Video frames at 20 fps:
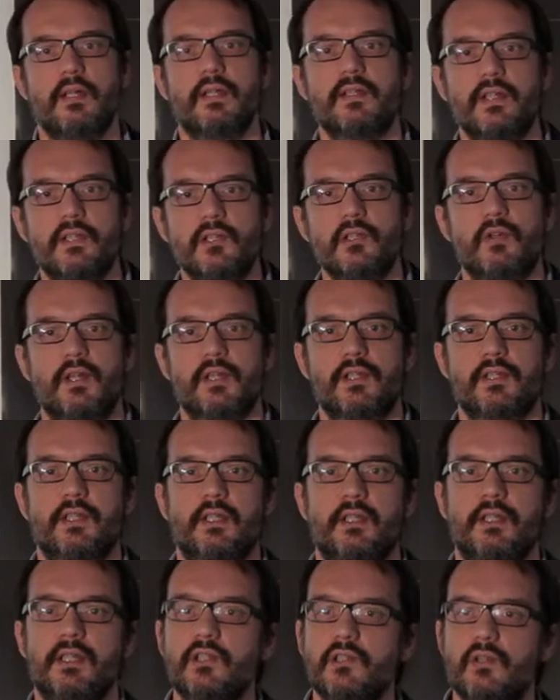is
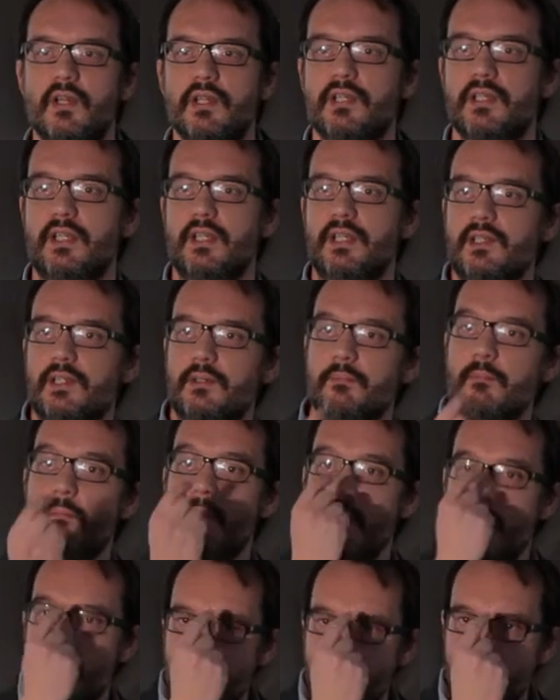interesting, and interesting is the
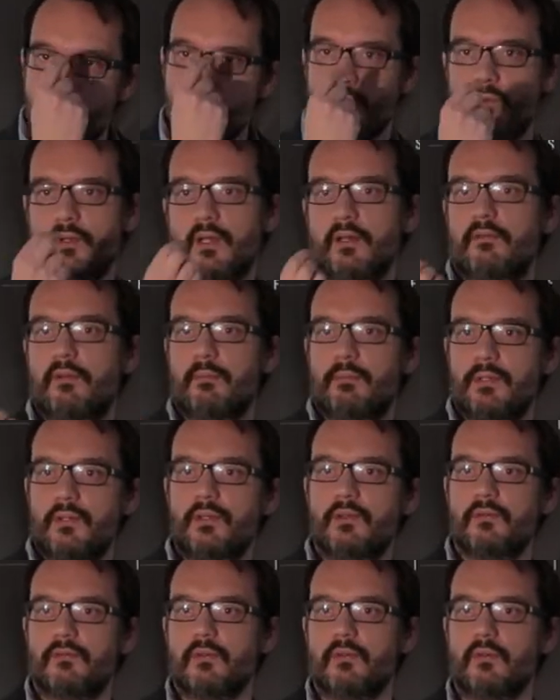mind's word for
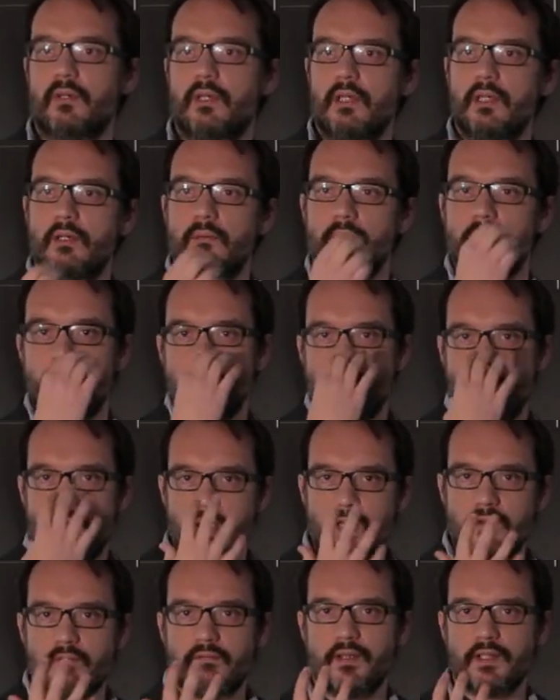beautiful. When the
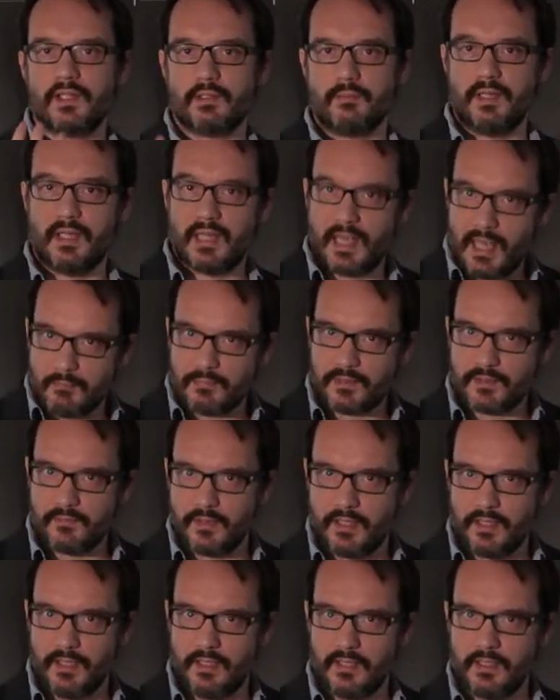mind finds something
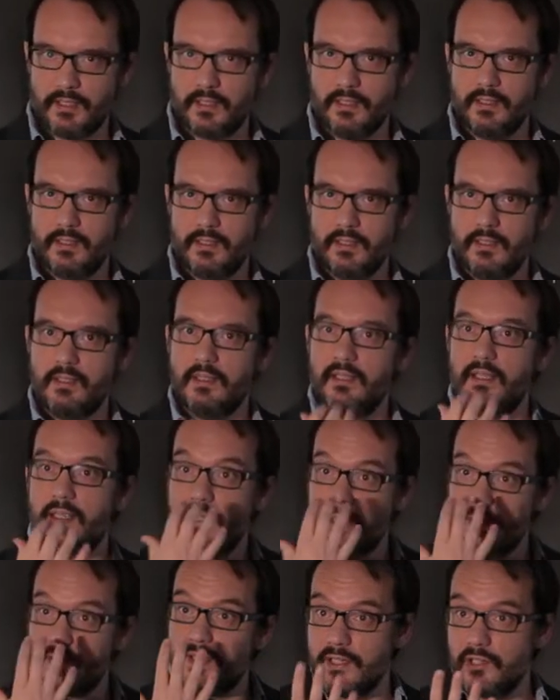captivating,
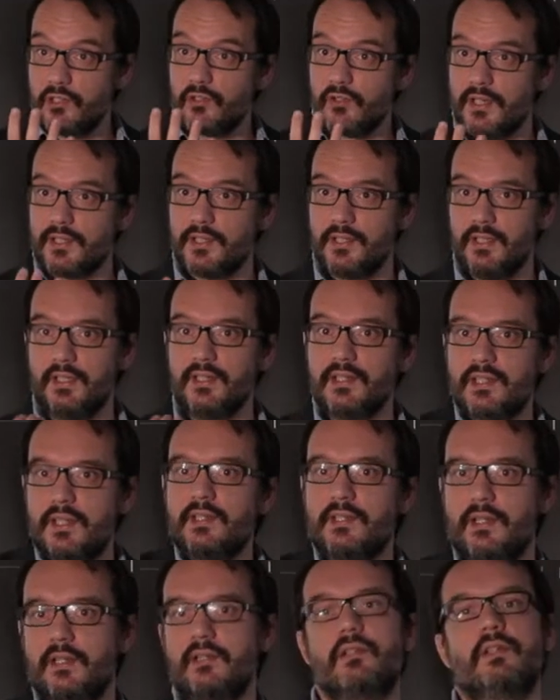it's interesting, the
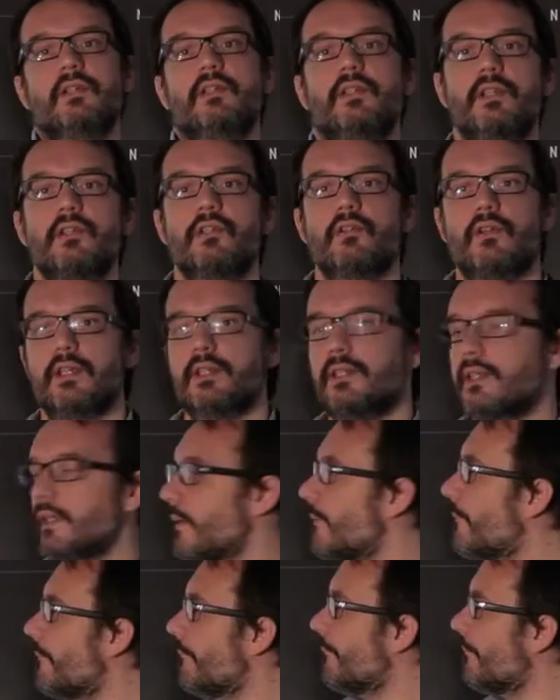sensation is interesting.
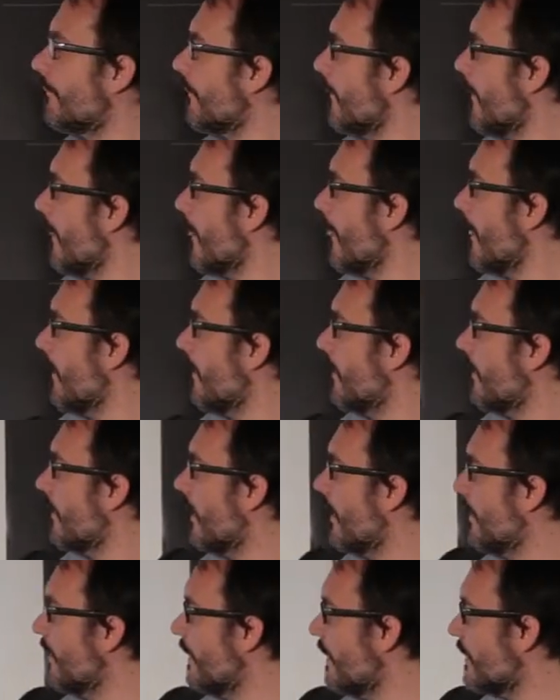
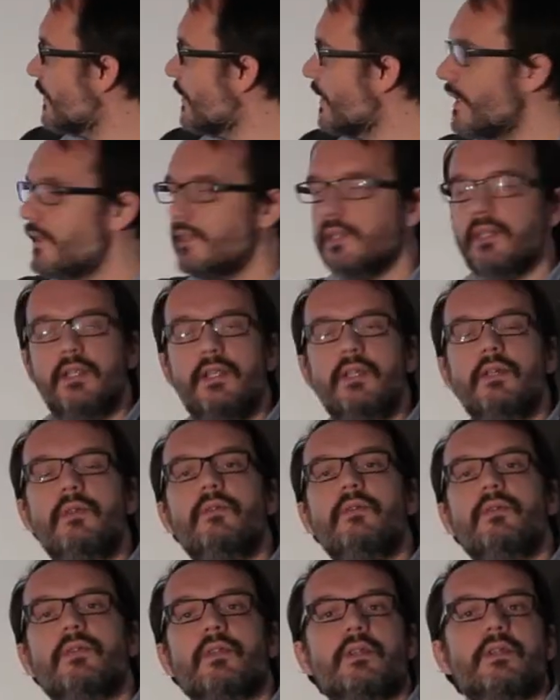And then it's easy to
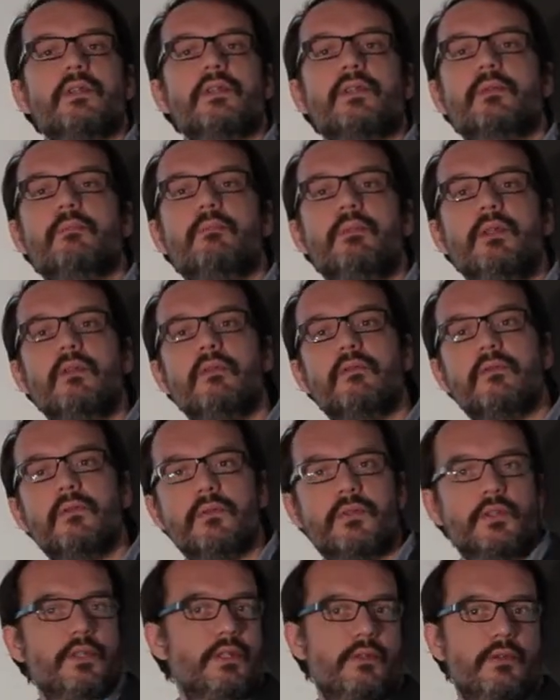use and it's
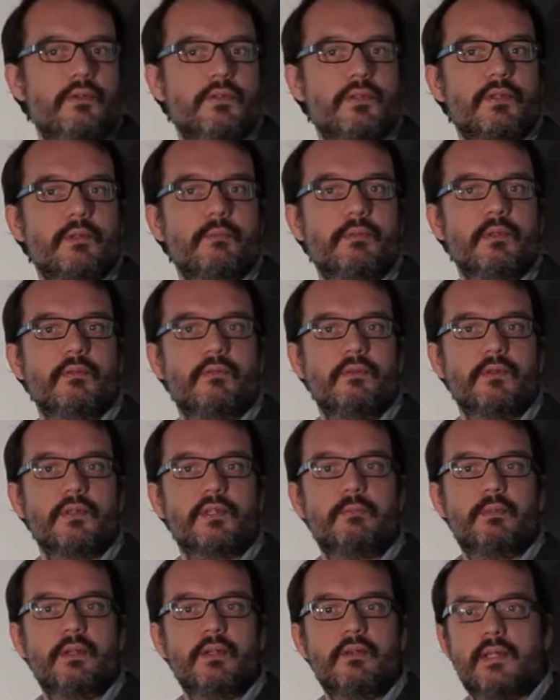beautiful to use, it's a beautiful
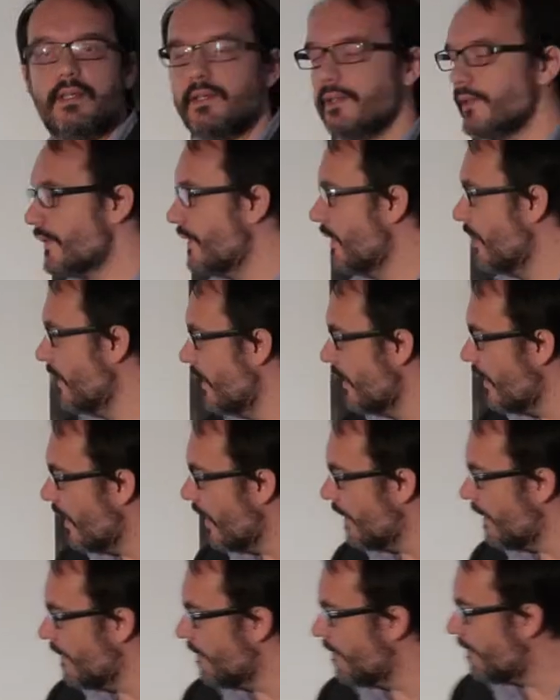experience. And then